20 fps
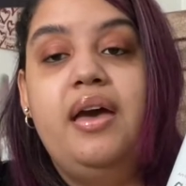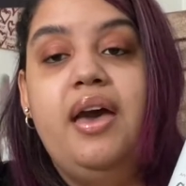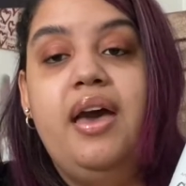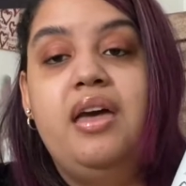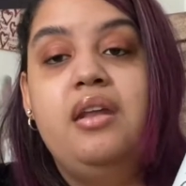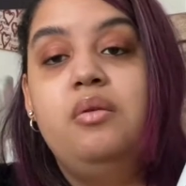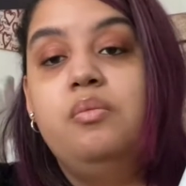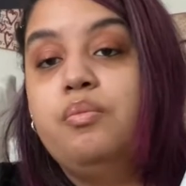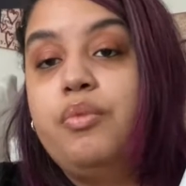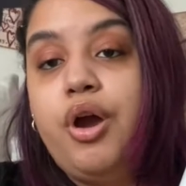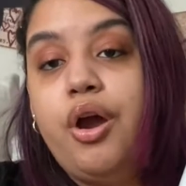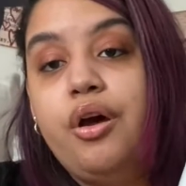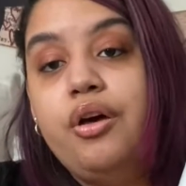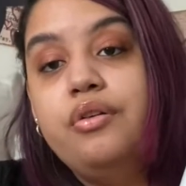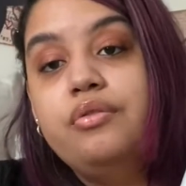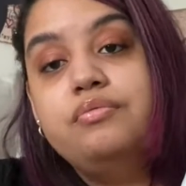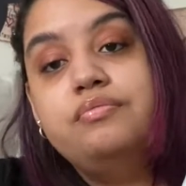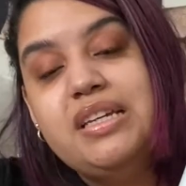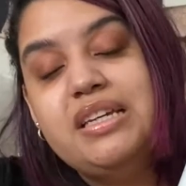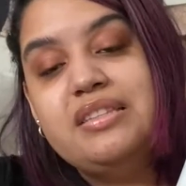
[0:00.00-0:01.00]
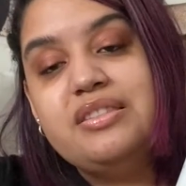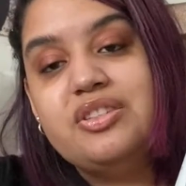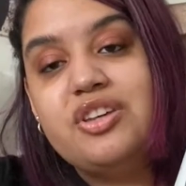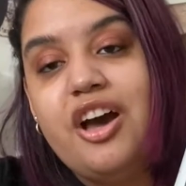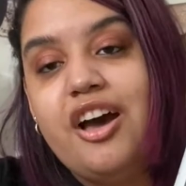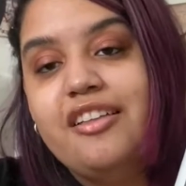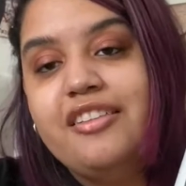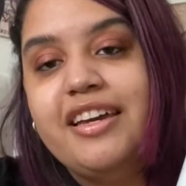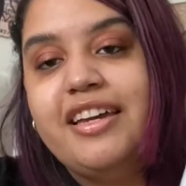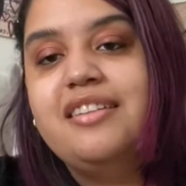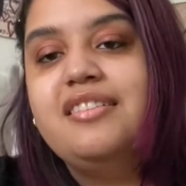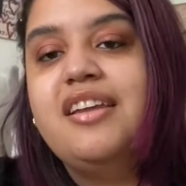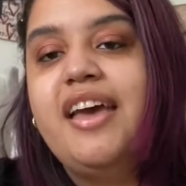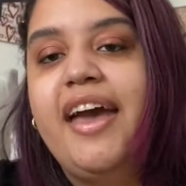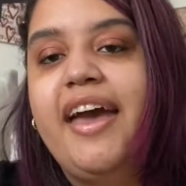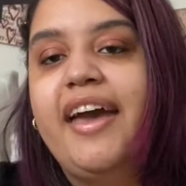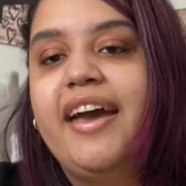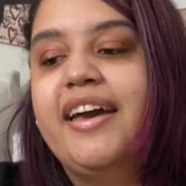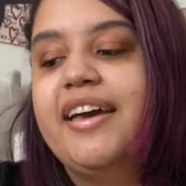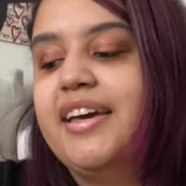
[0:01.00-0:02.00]
Edinburgh in Scotland
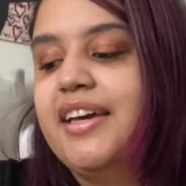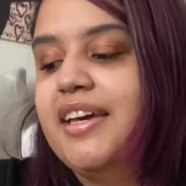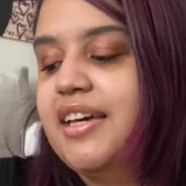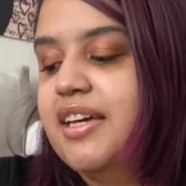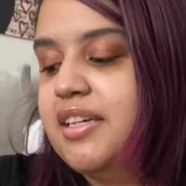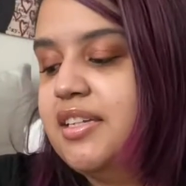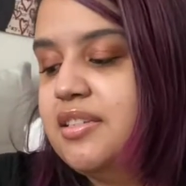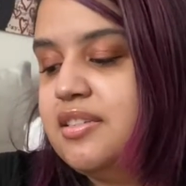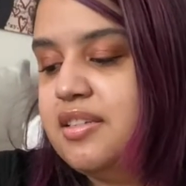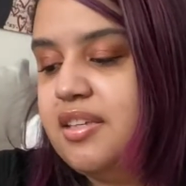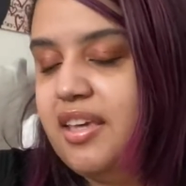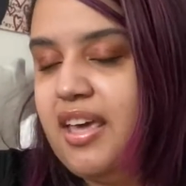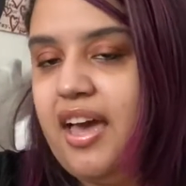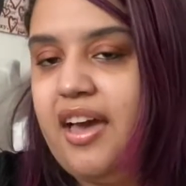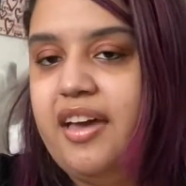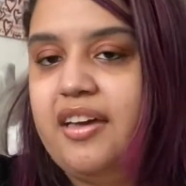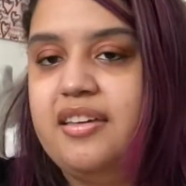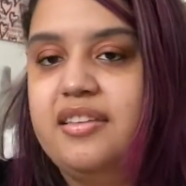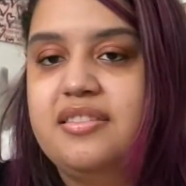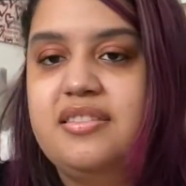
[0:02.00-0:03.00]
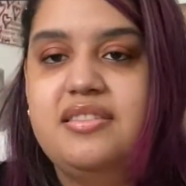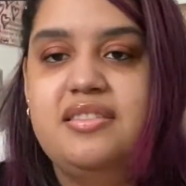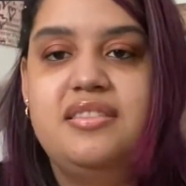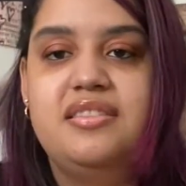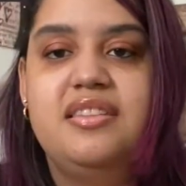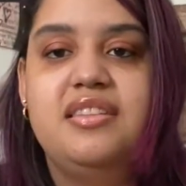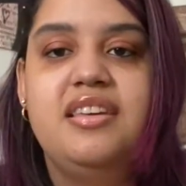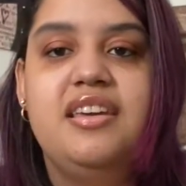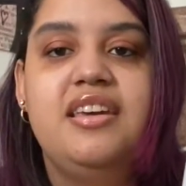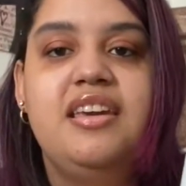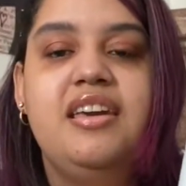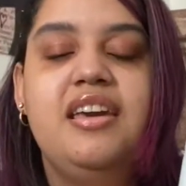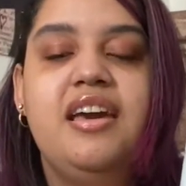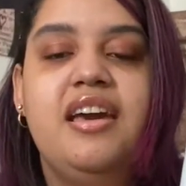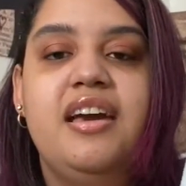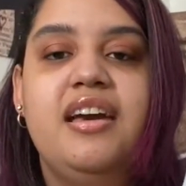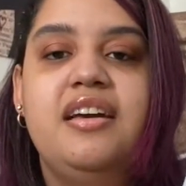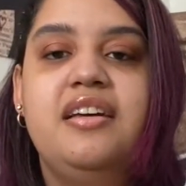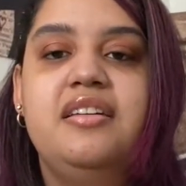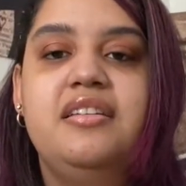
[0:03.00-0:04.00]
and Cassidy
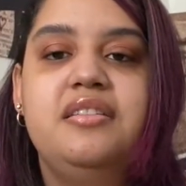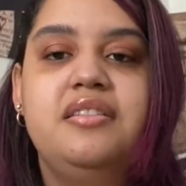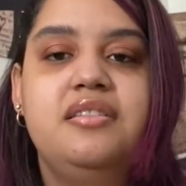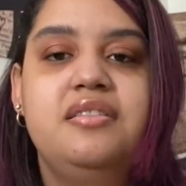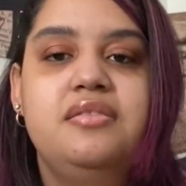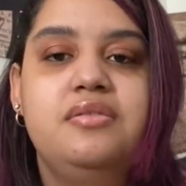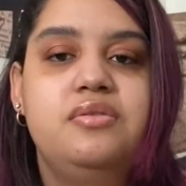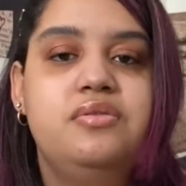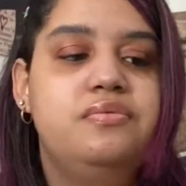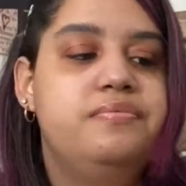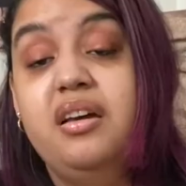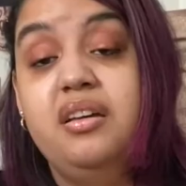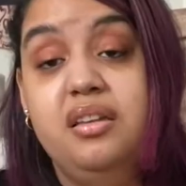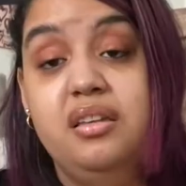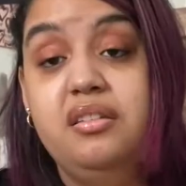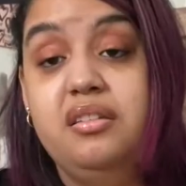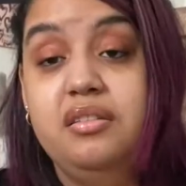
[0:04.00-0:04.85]
has um,